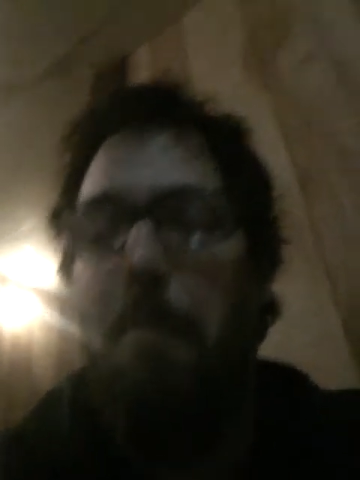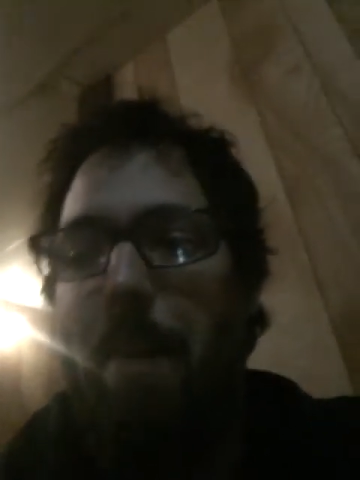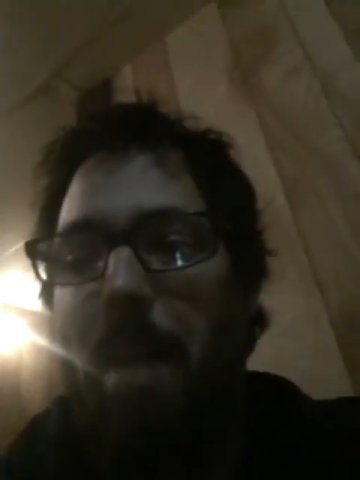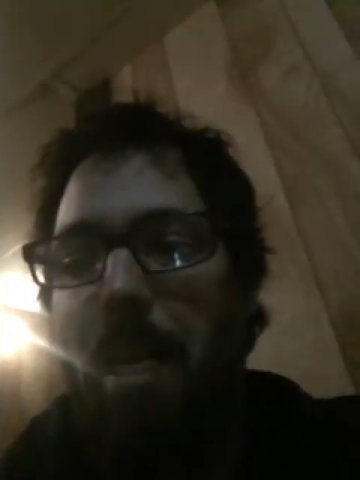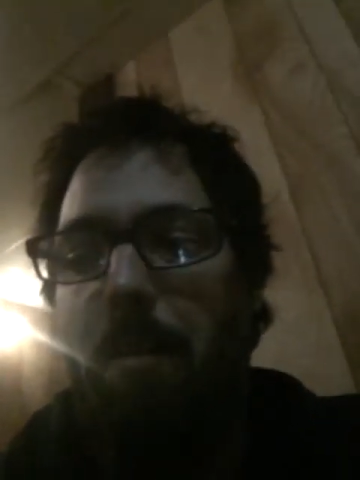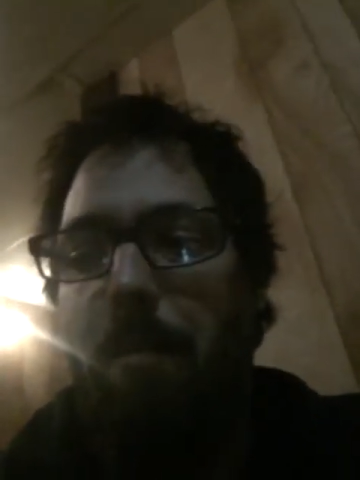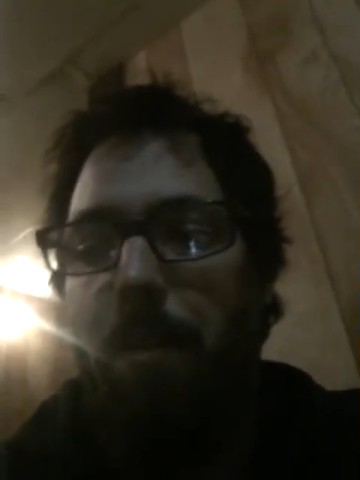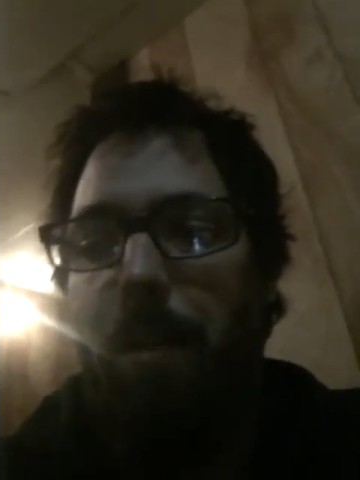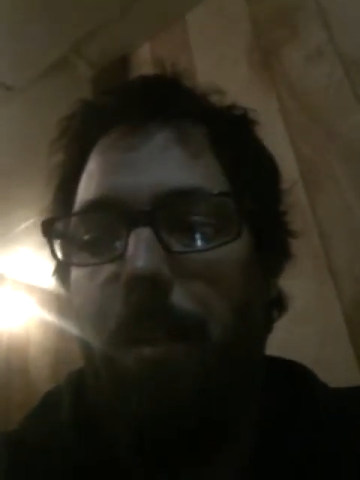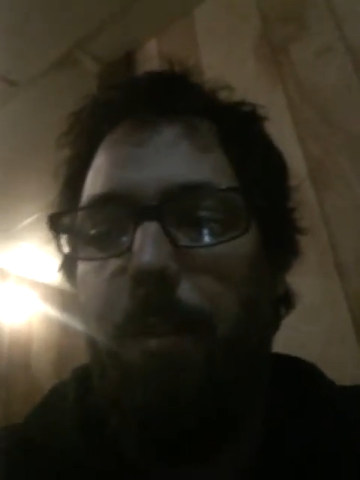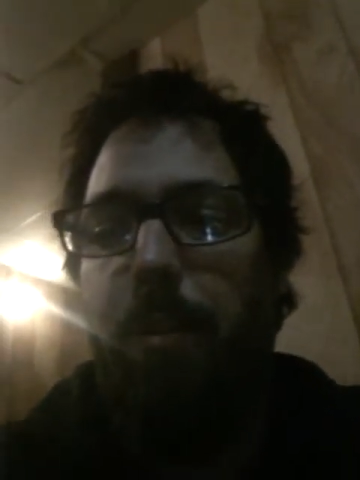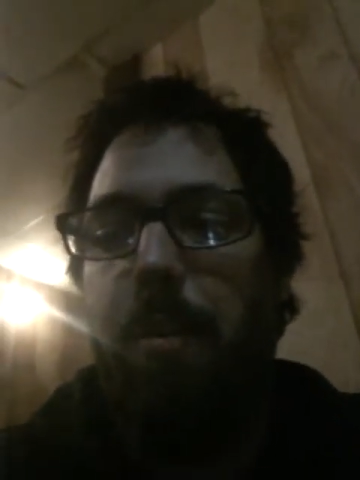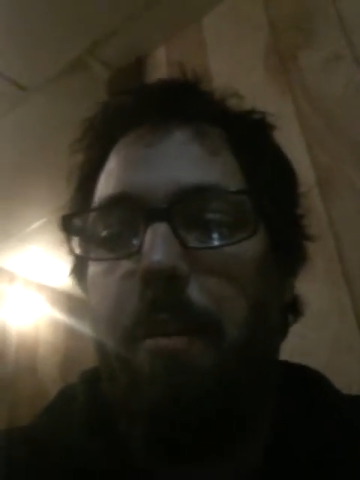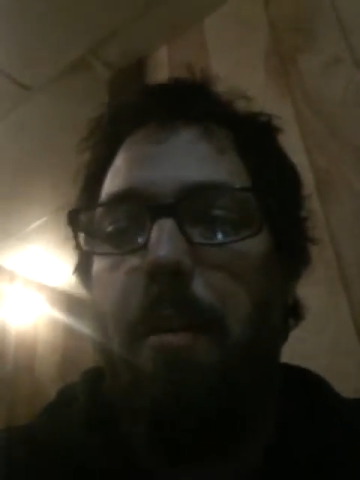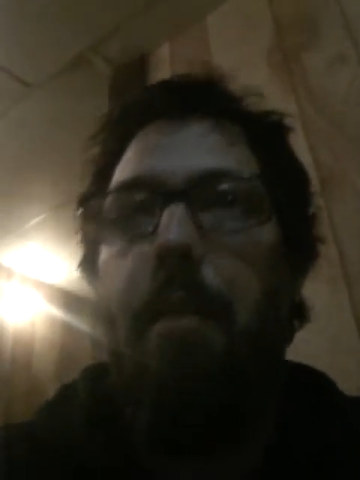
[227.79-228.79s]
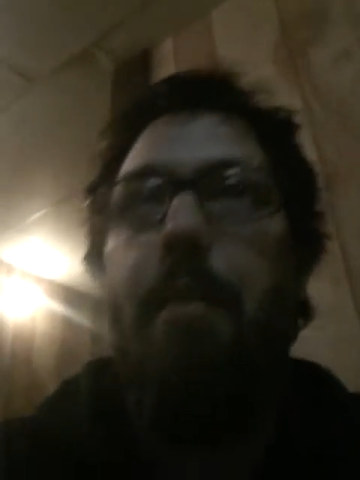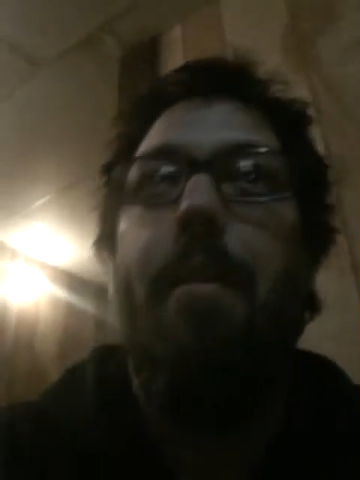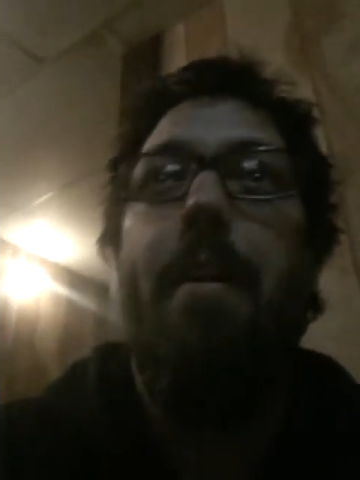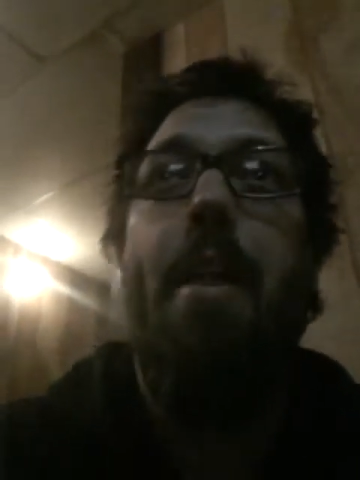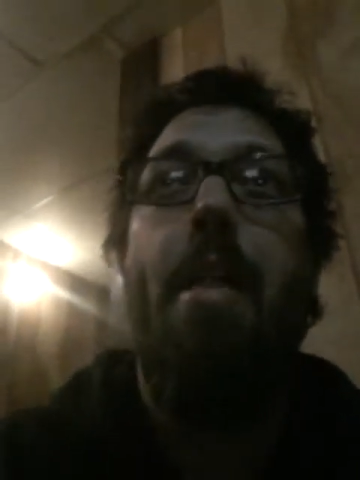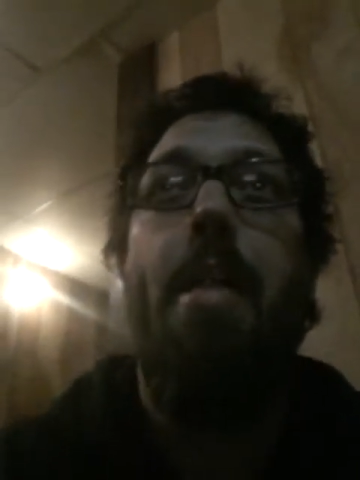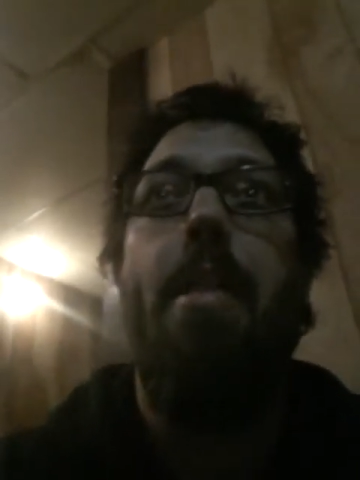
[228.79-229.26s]
by Mandy Rose.
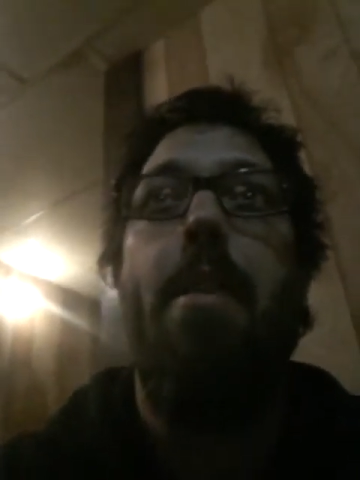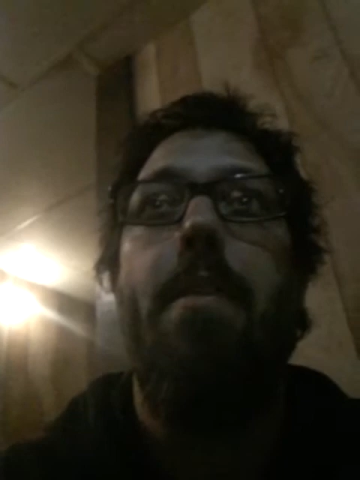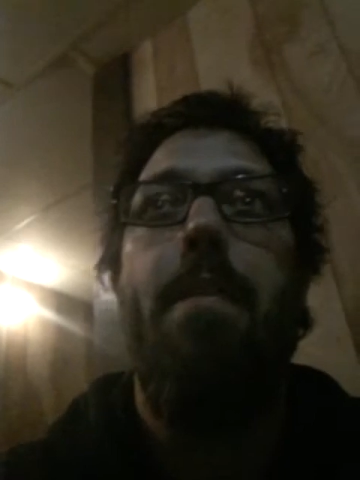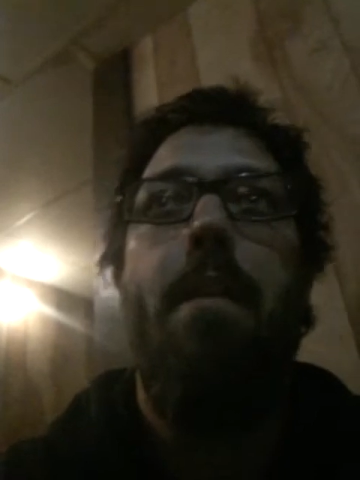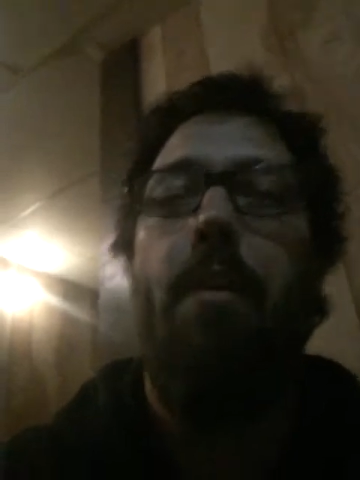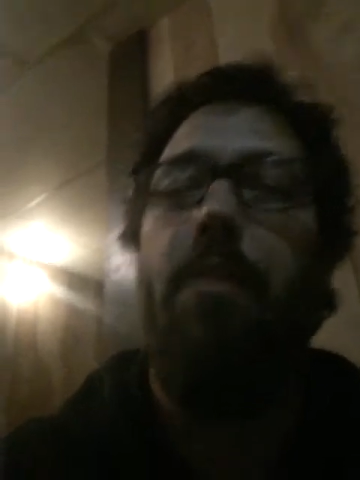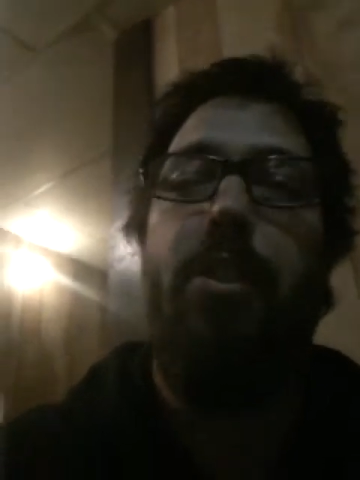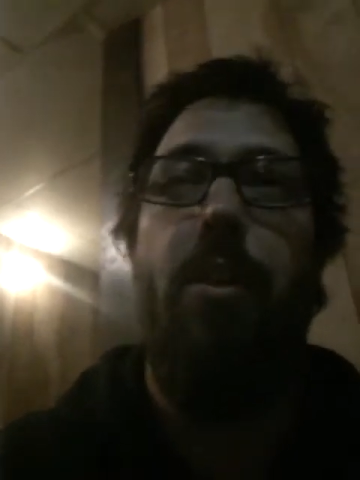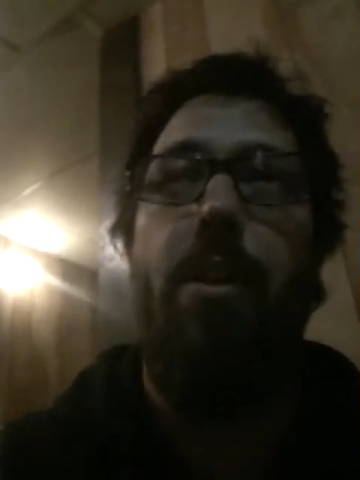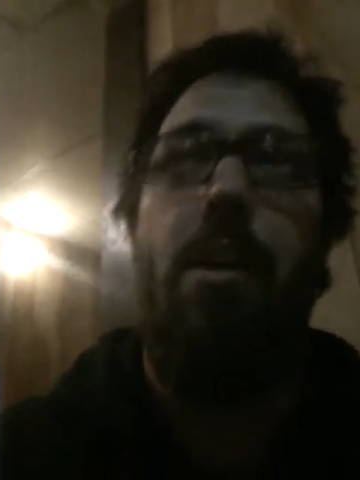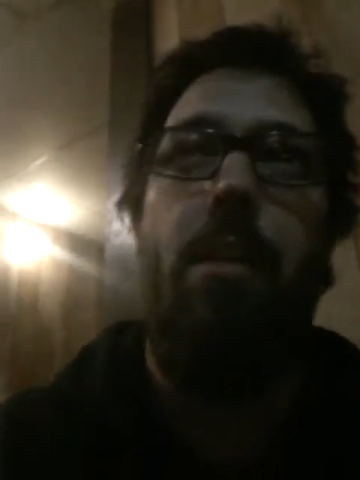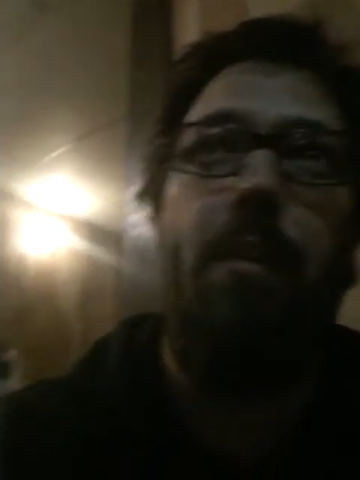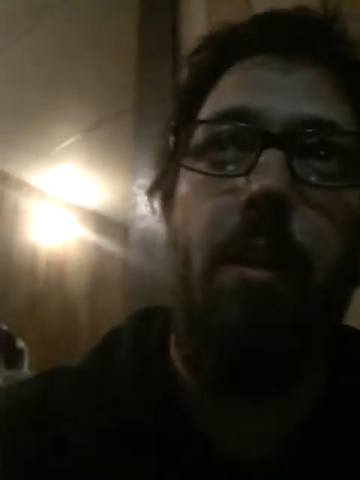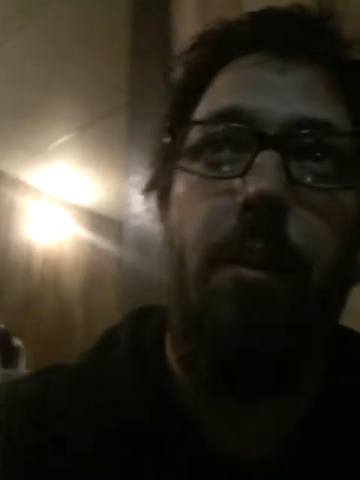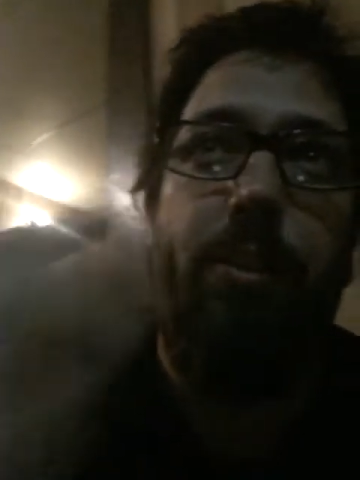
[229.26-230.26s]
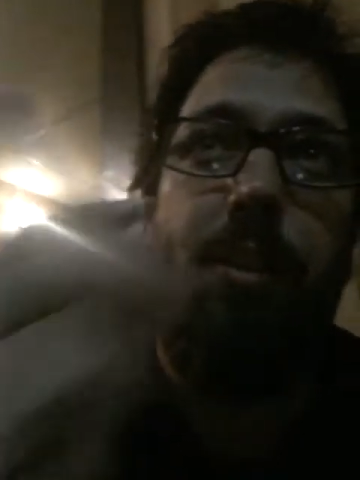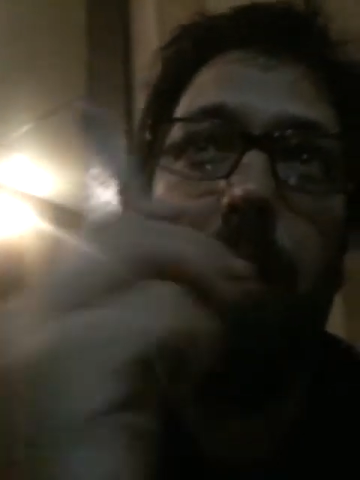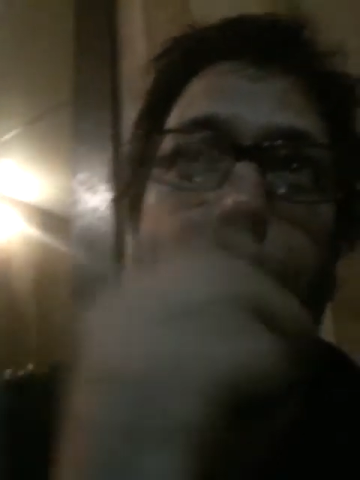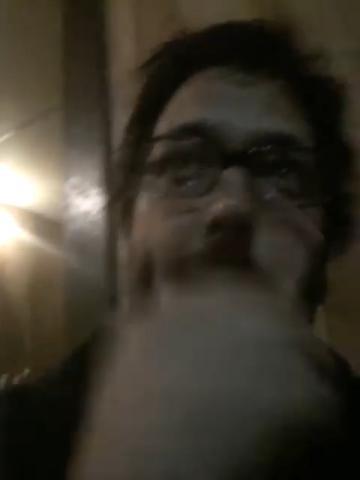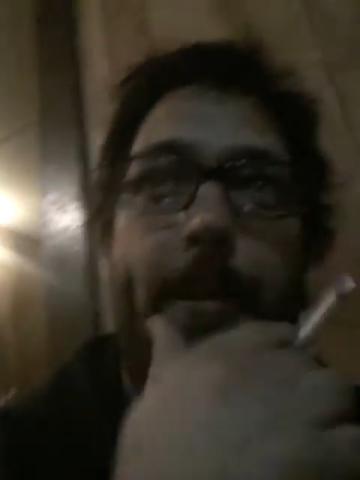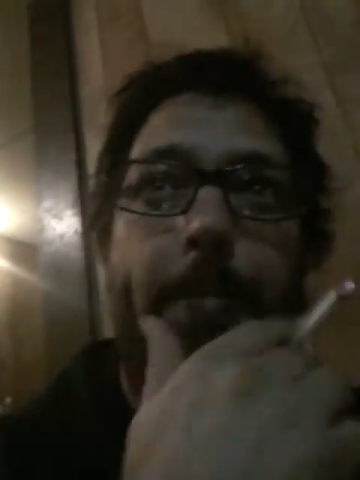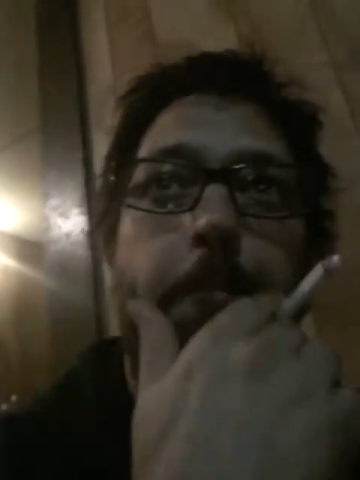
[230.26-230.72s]
No, or Sonny DeVille,
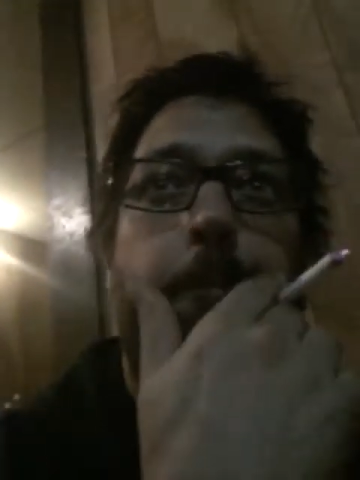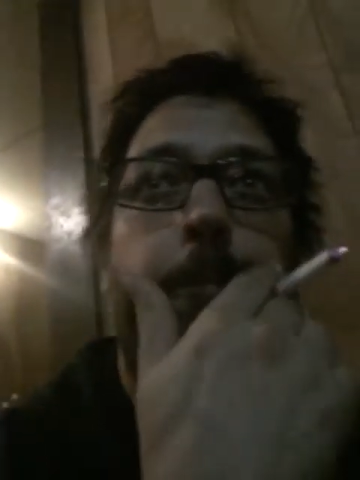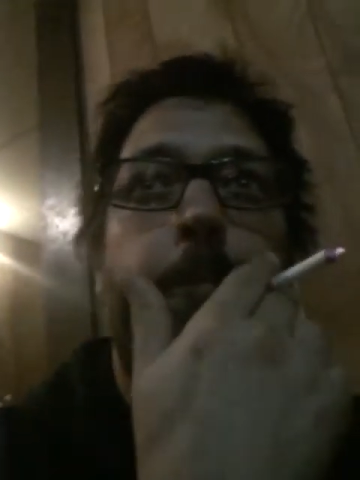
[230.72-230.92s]
sorry.